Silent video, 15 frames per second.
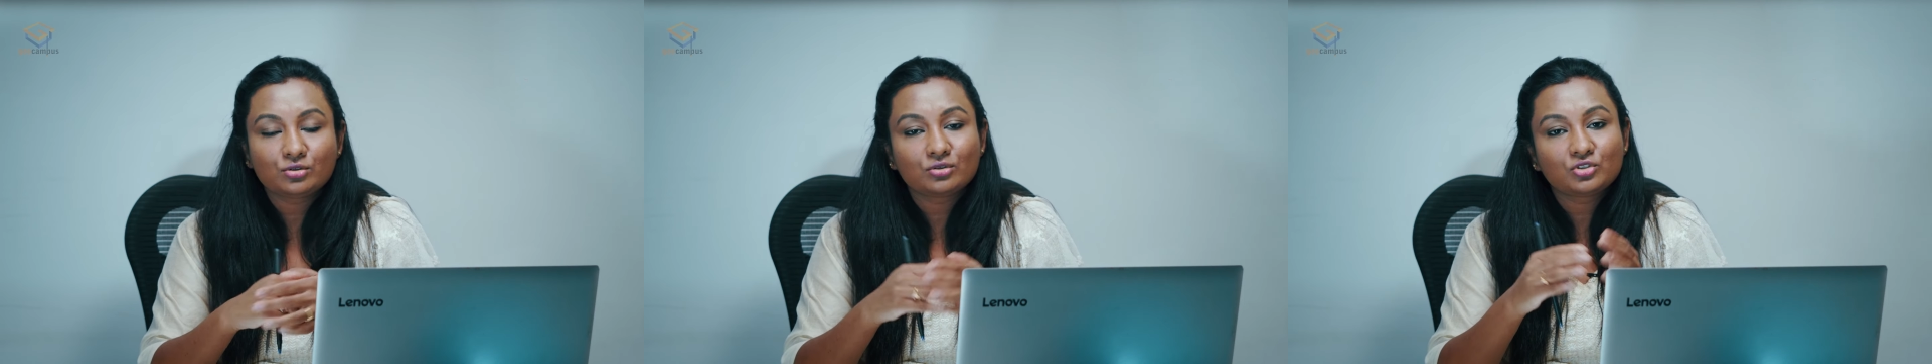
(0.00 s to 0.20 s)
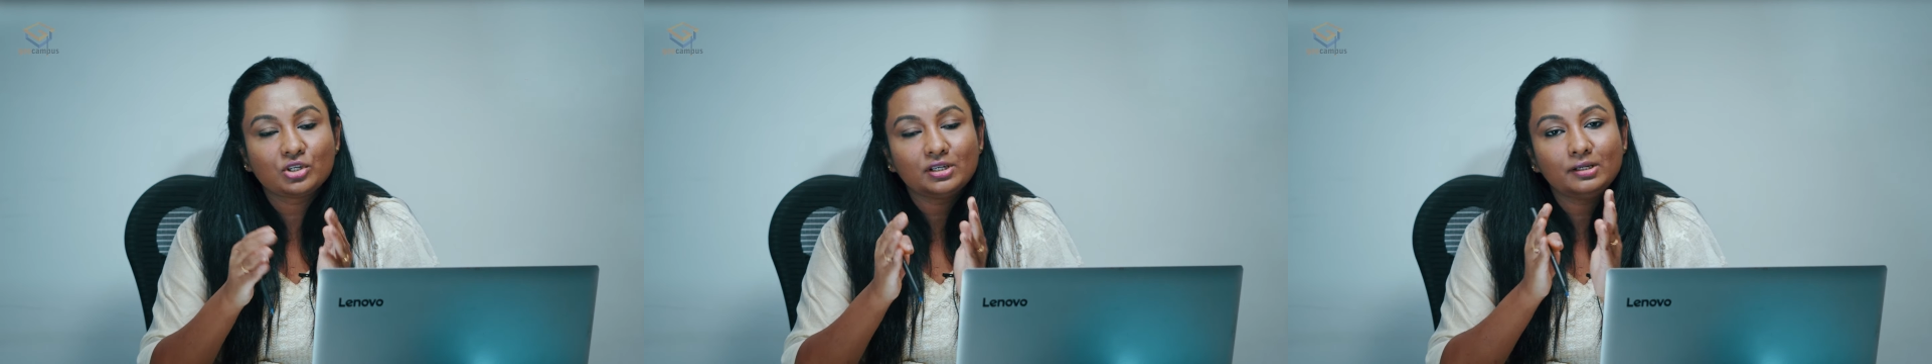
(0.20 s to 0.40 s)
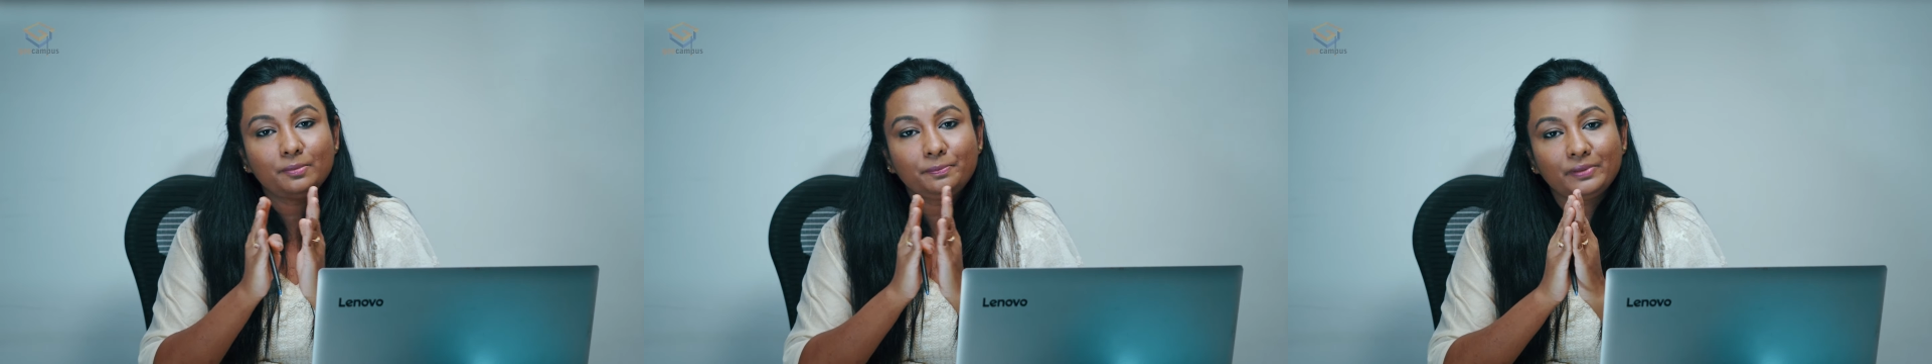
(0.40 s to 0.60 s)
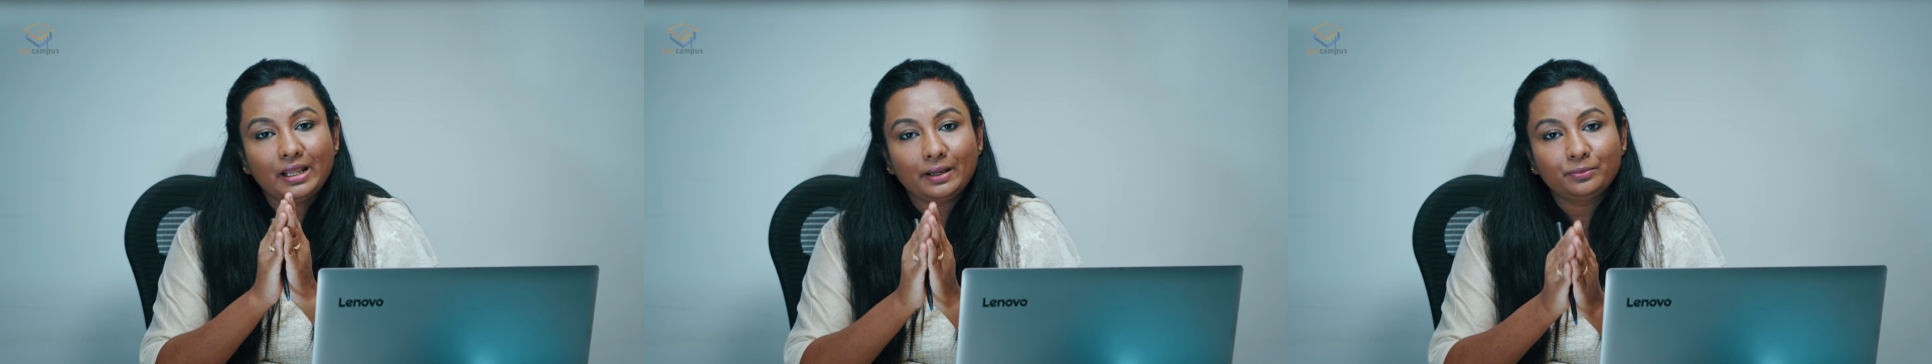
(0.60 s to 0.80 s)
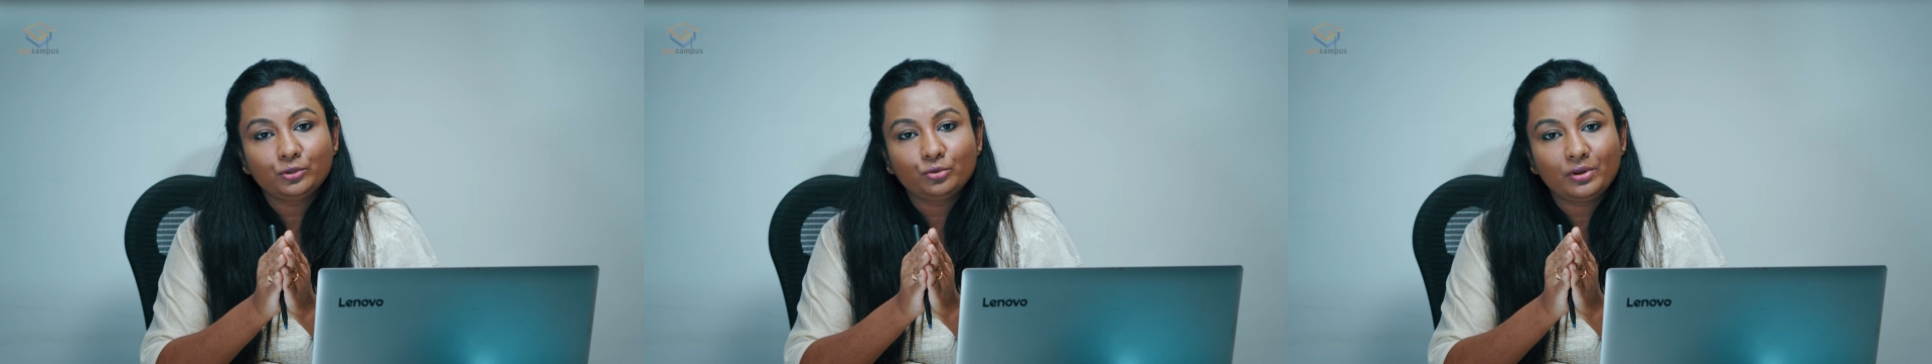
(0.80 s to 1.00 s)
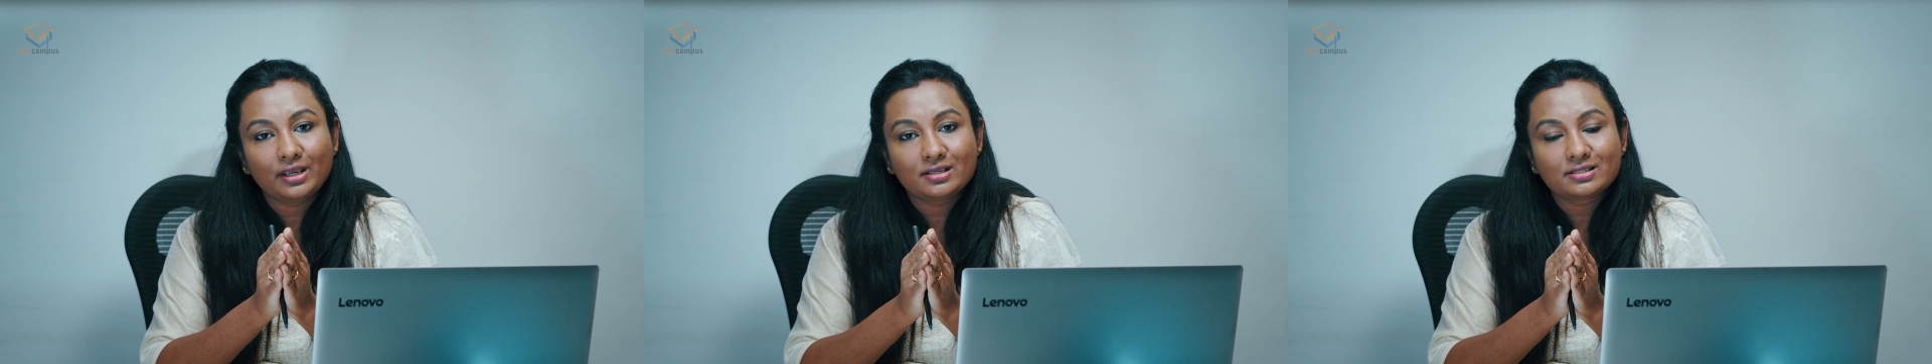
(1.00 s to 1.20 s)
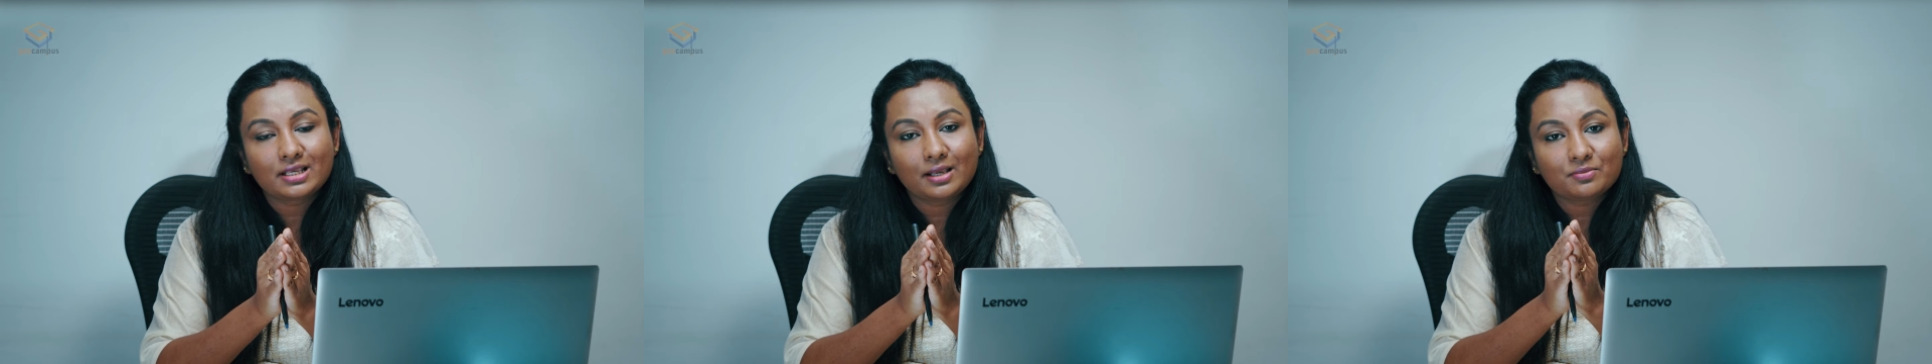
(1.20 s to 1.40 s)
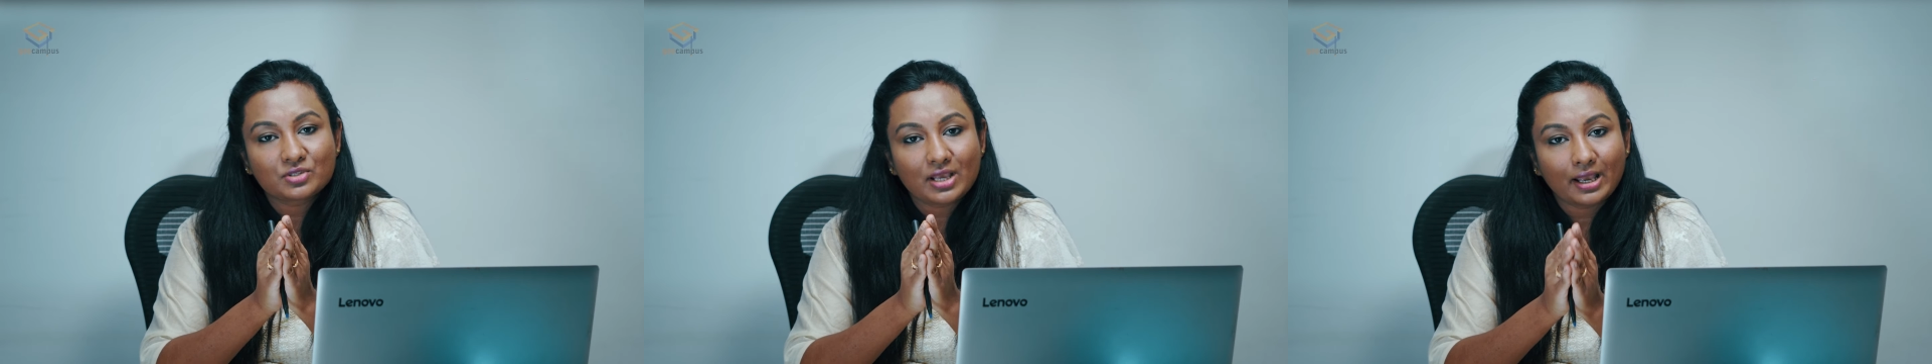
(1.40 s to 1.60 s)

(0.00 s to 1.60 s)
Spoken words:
So generally PLAB 2 exams